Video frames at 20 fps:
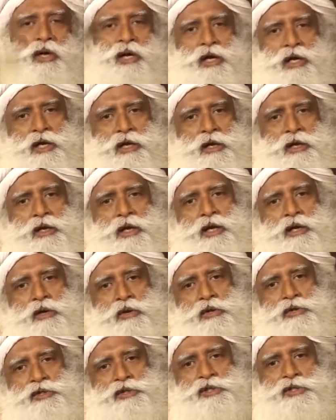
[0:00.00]
A
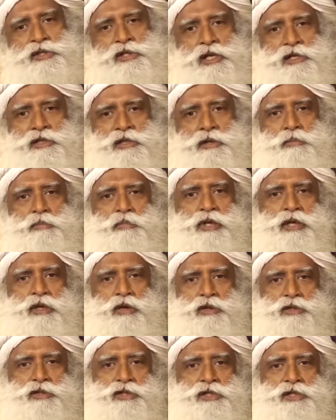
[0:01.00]
consciousness and B
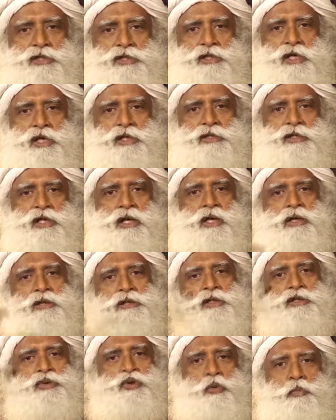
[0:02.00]
consciousness.
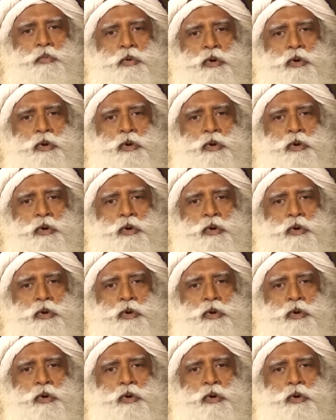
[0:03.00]
There is no